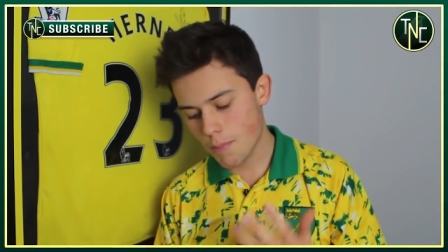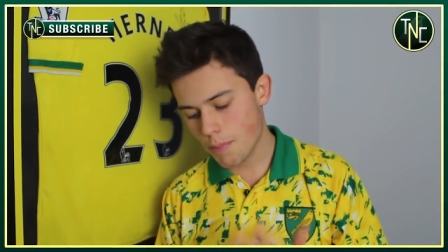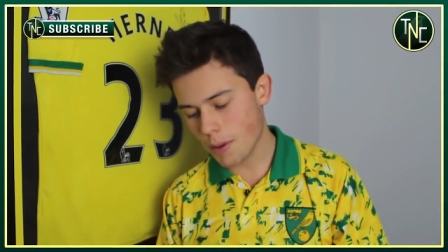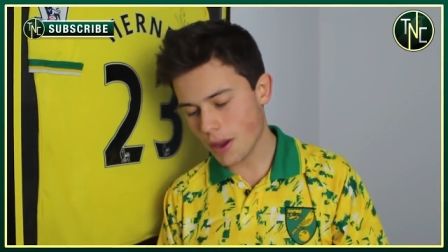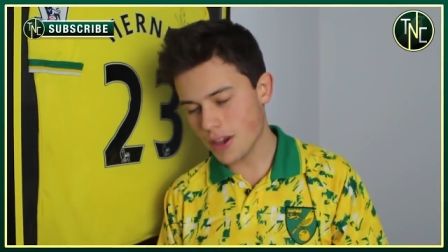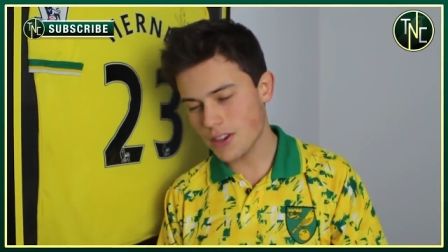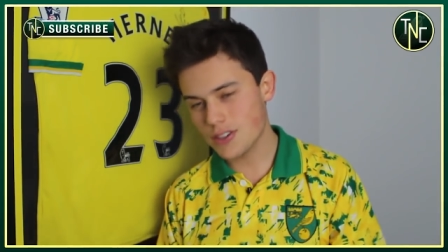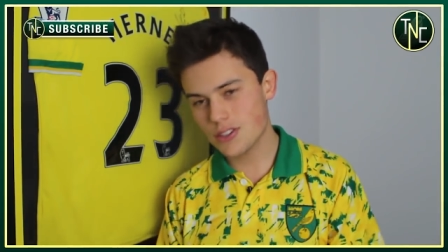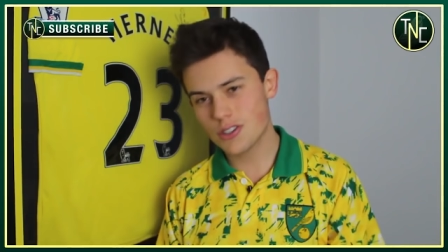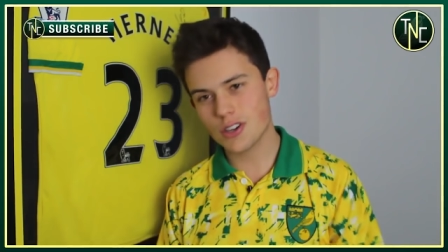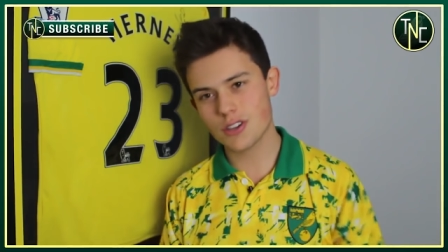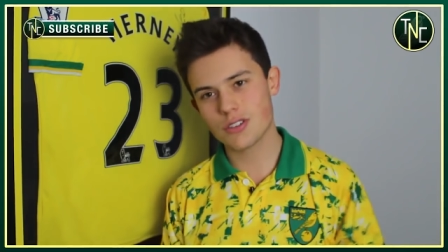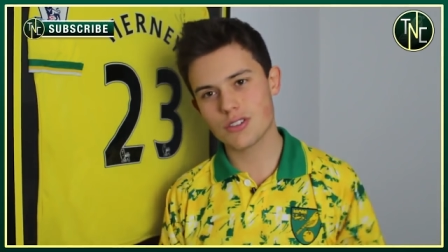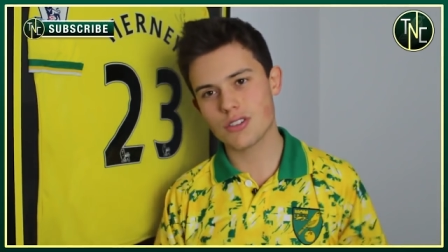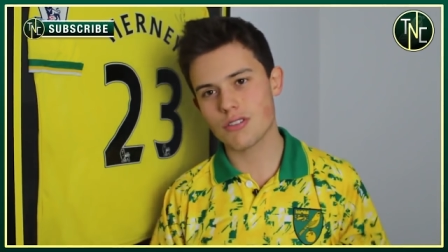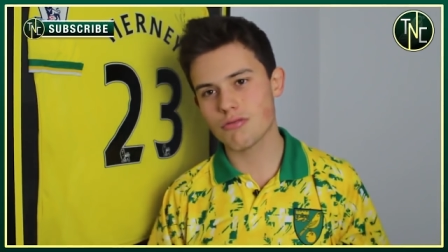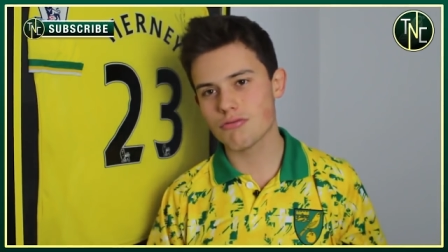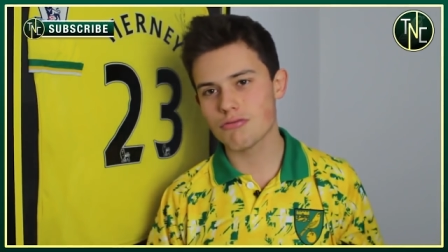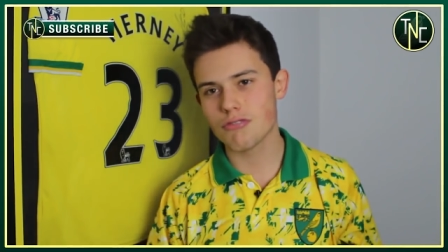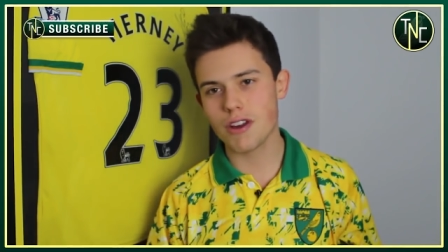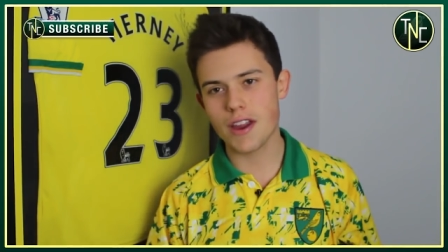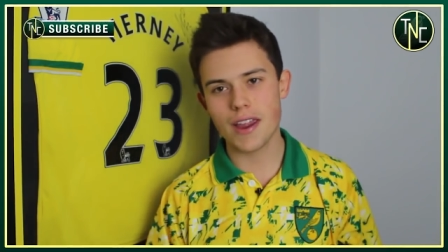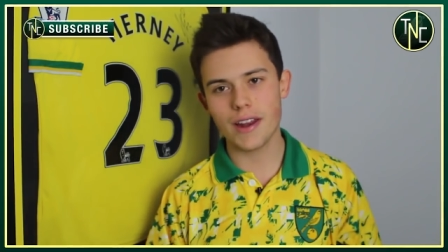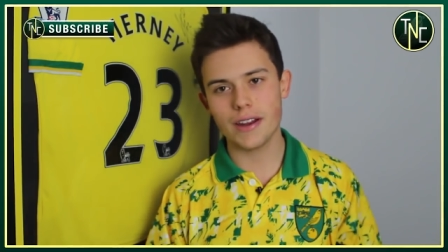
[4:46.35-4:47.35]
but he's just a
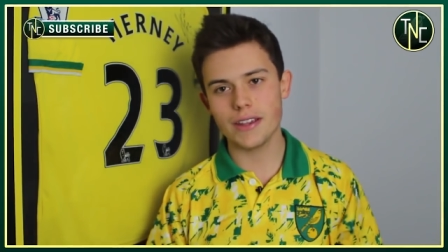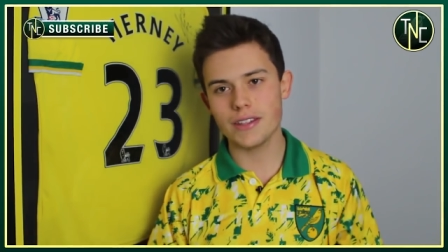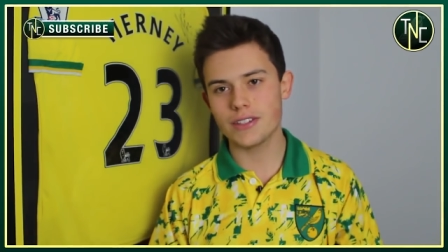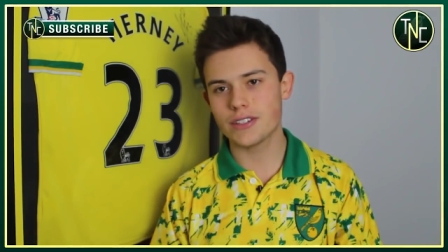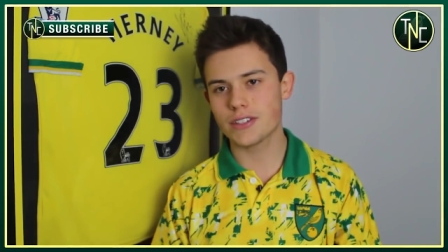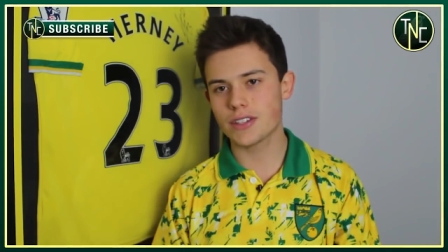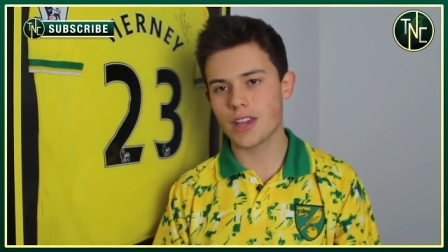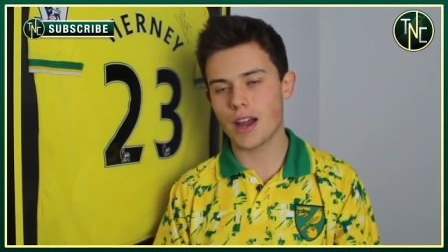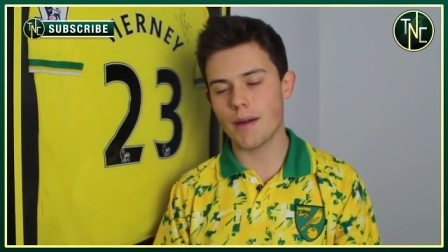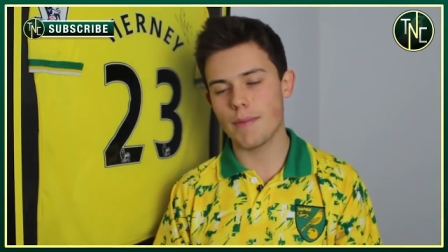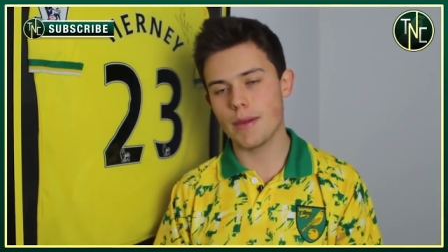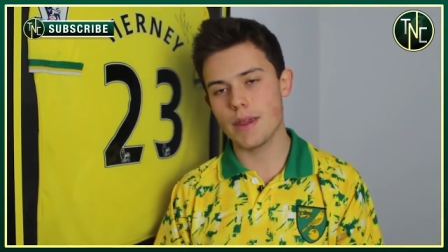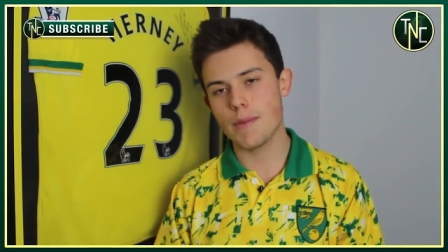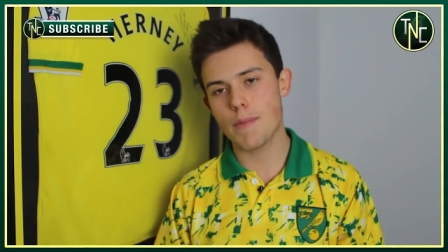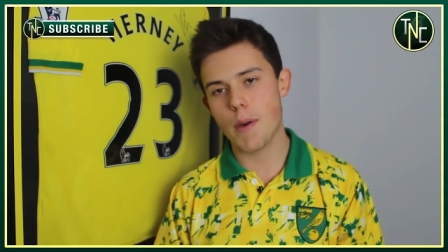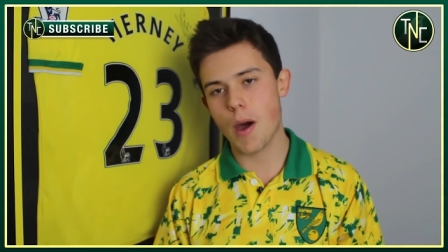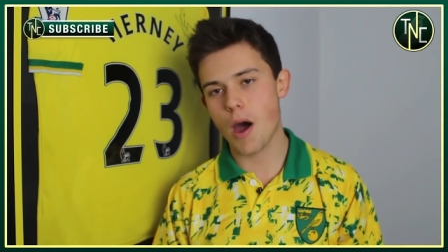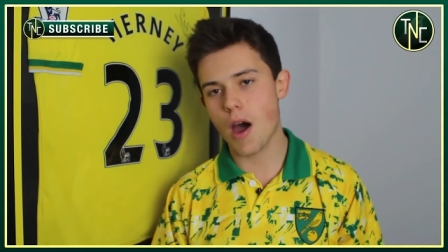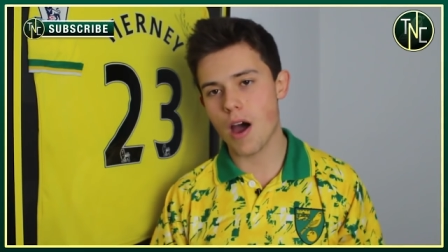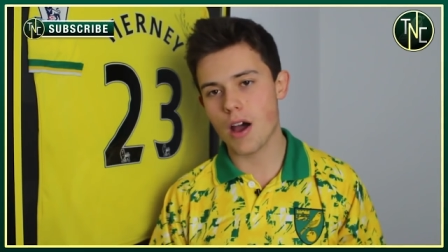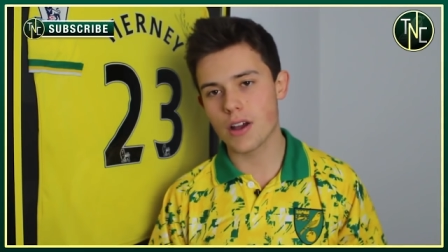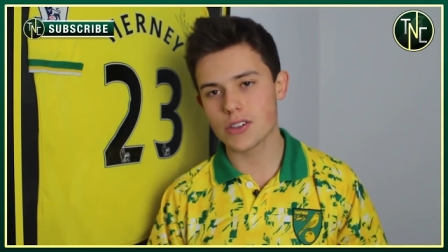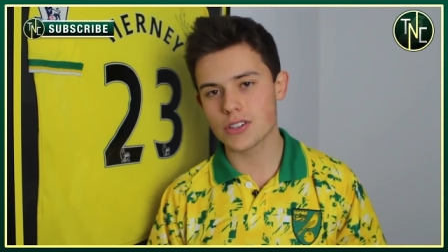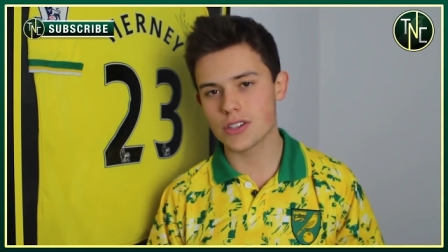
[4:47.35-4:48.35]
really scummy
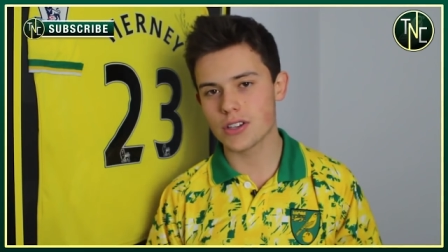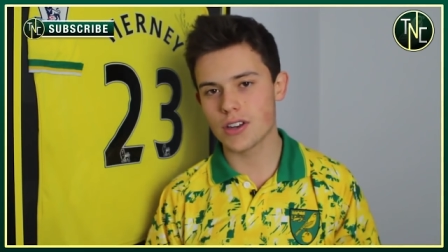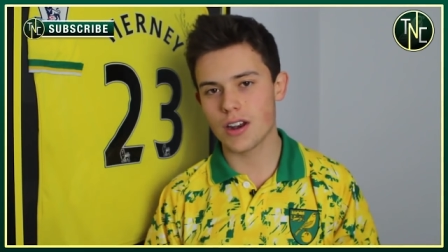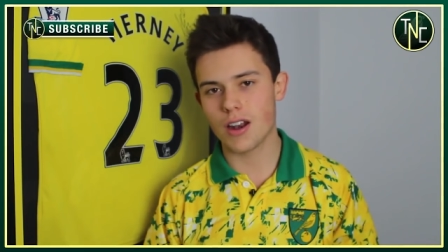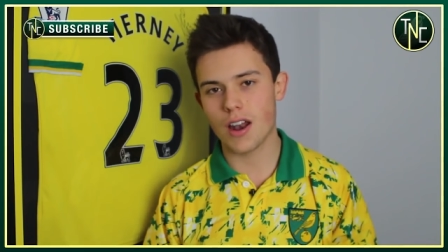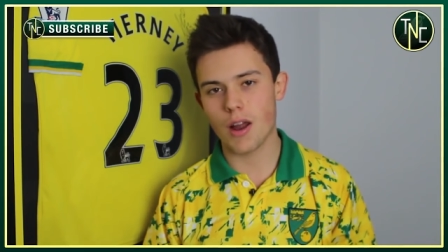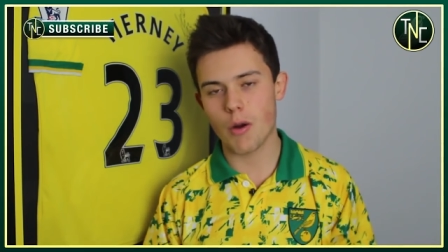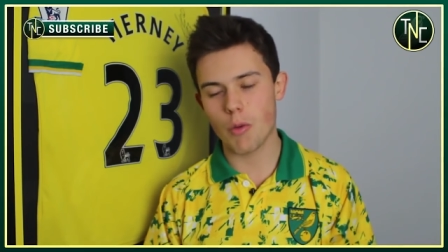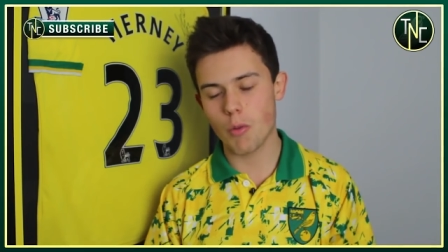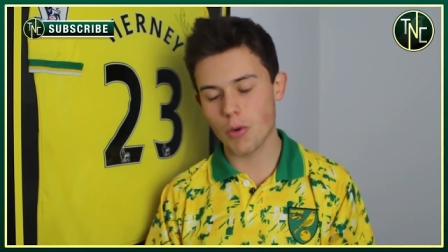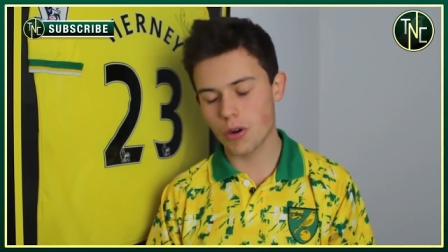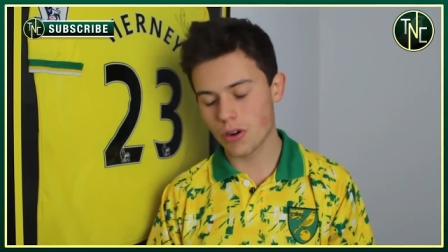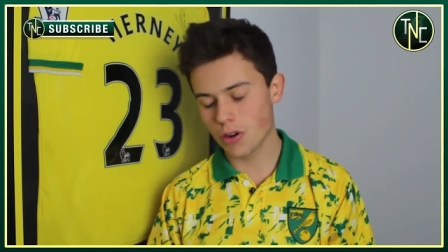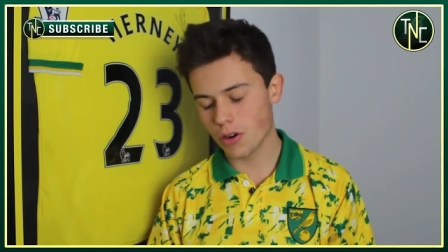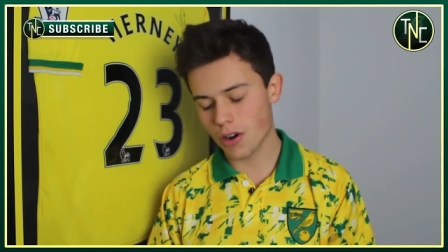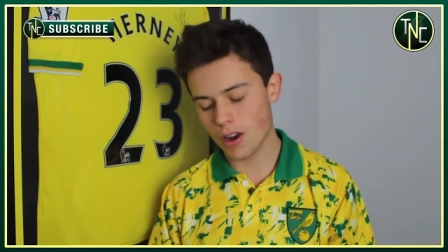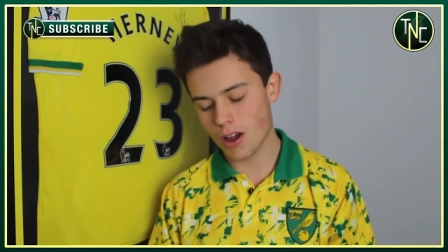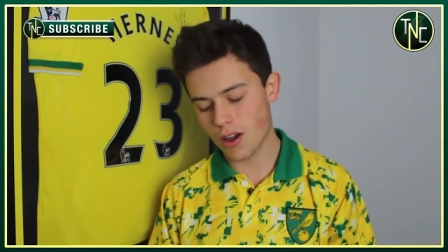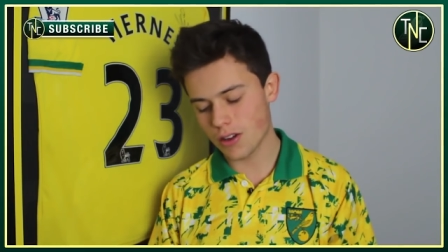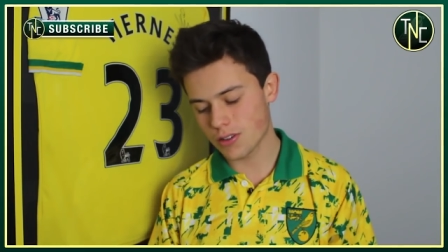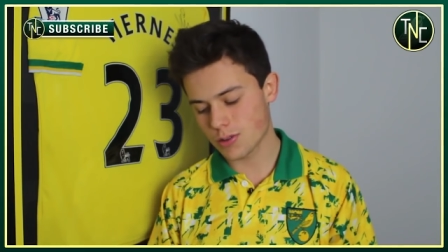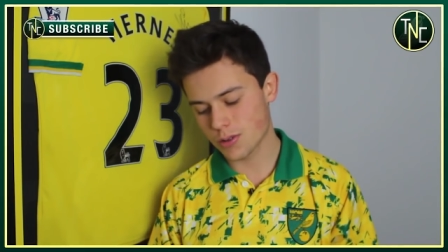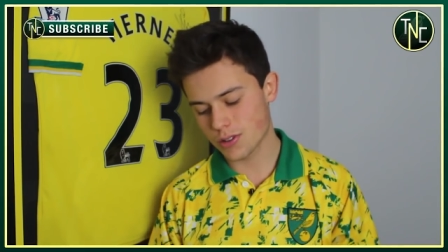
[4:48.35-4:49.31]
person and I wouldn't like